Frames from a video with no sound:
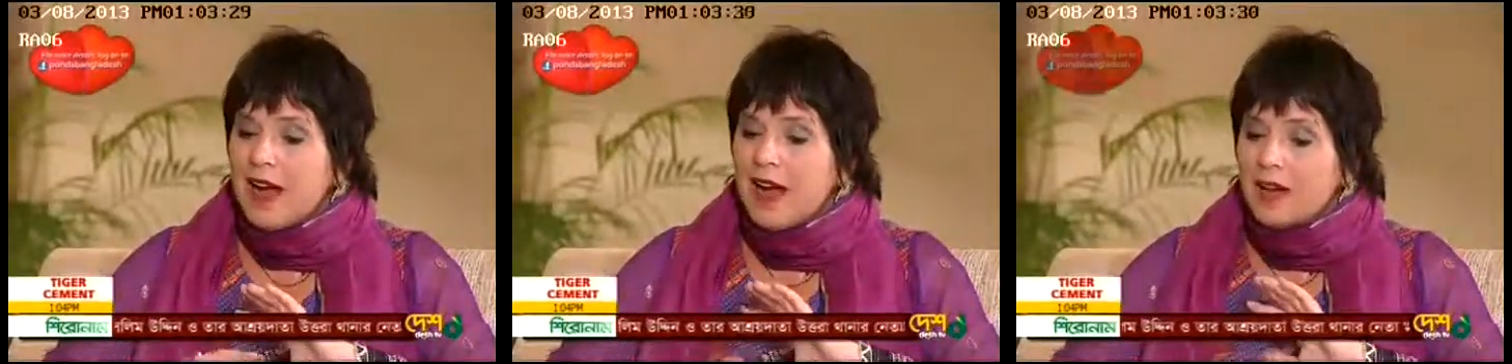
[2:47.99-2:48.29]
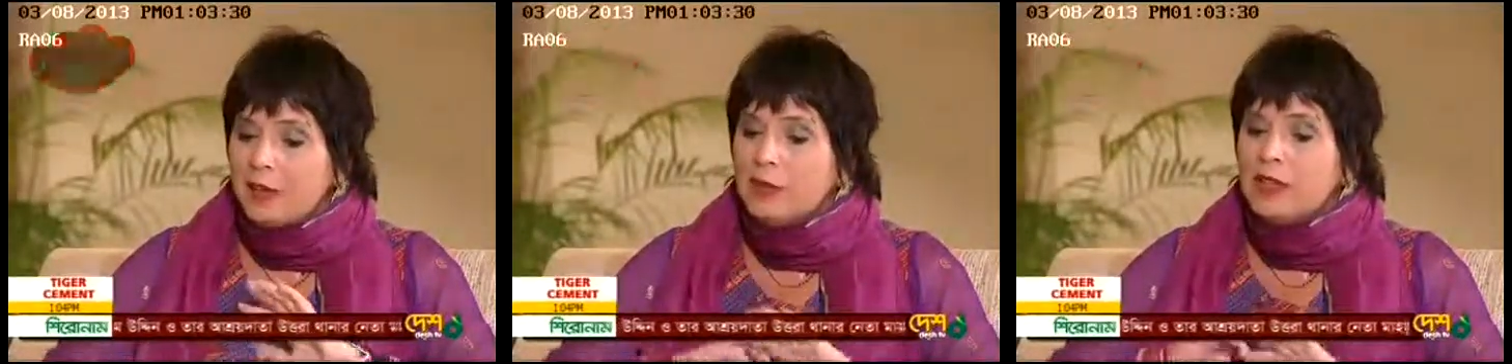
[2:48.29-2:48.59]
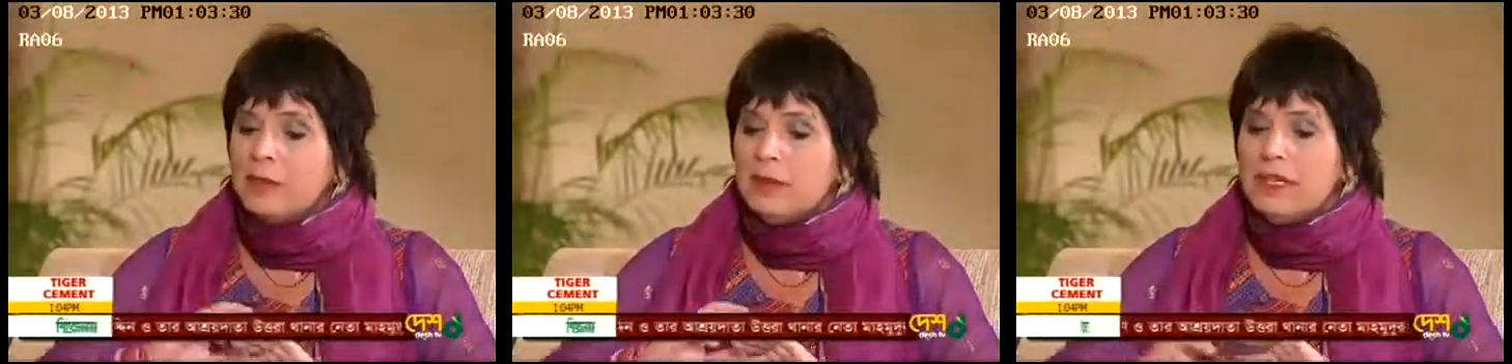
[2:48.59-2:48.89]

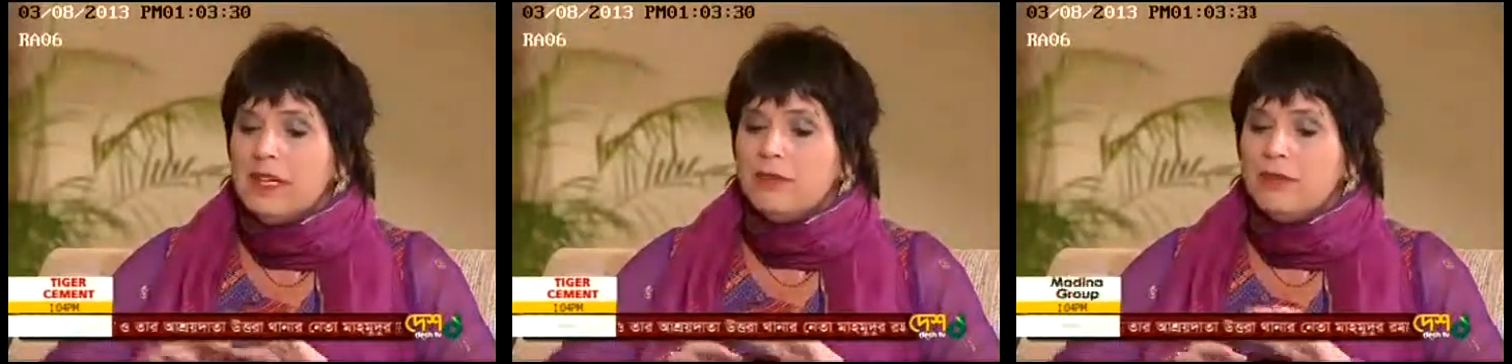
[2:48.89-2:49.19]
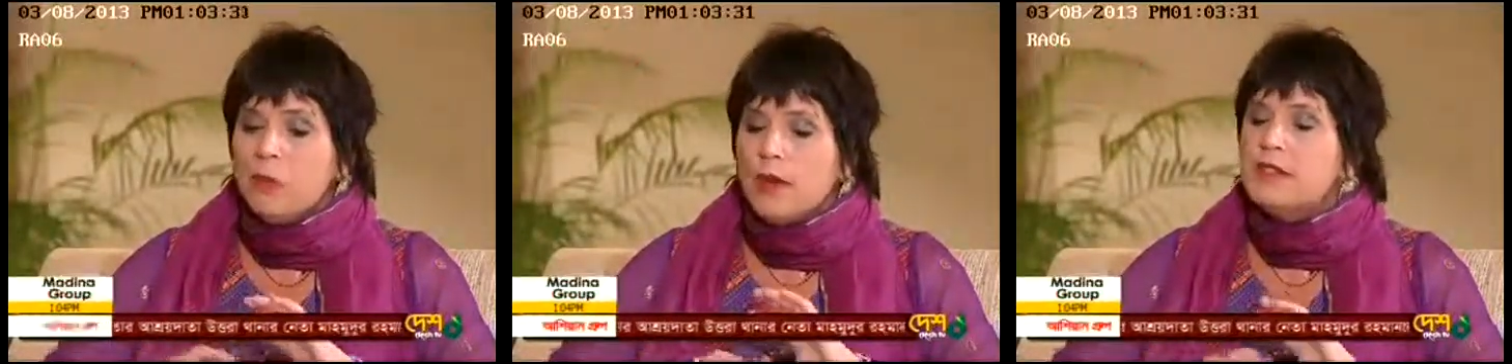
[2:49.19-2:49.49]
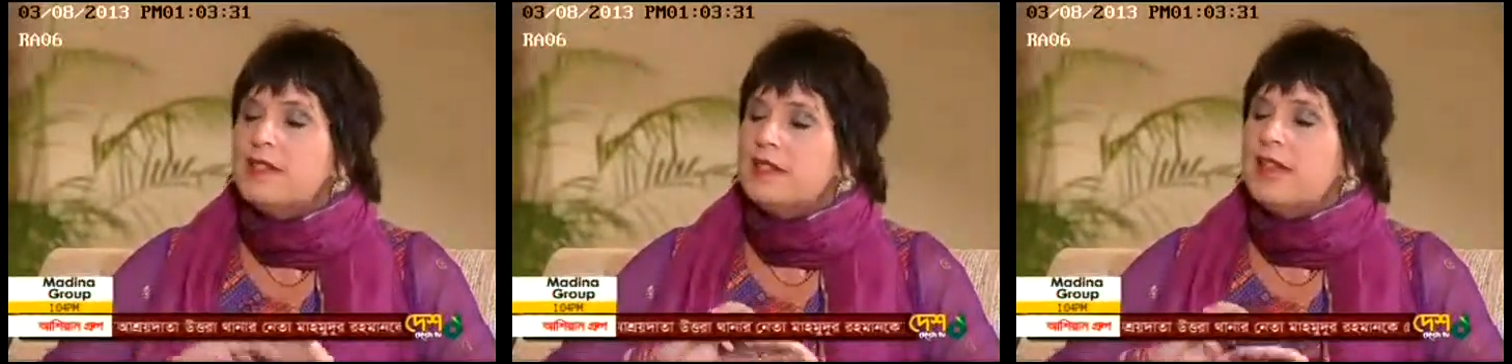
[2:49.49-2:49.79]
really believe, what
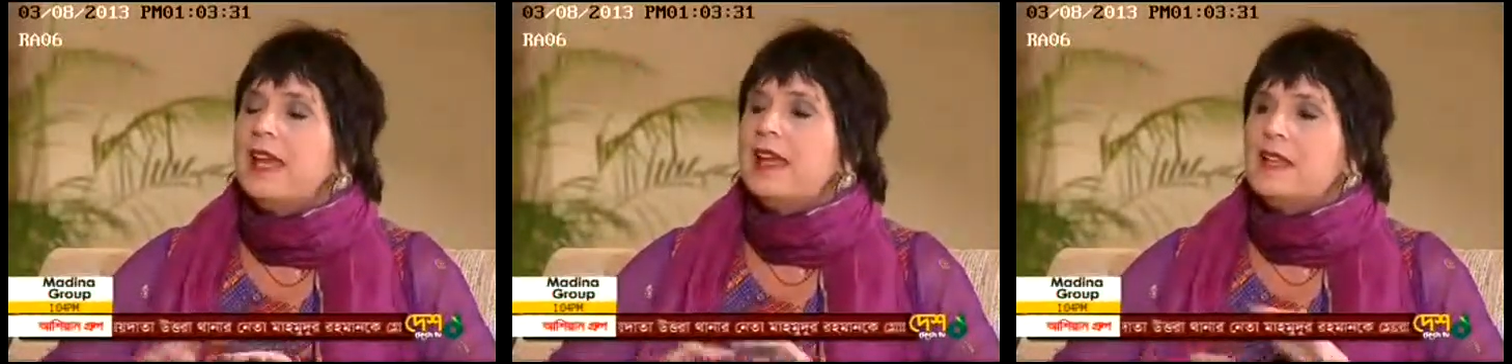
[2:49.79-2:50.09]
does it take?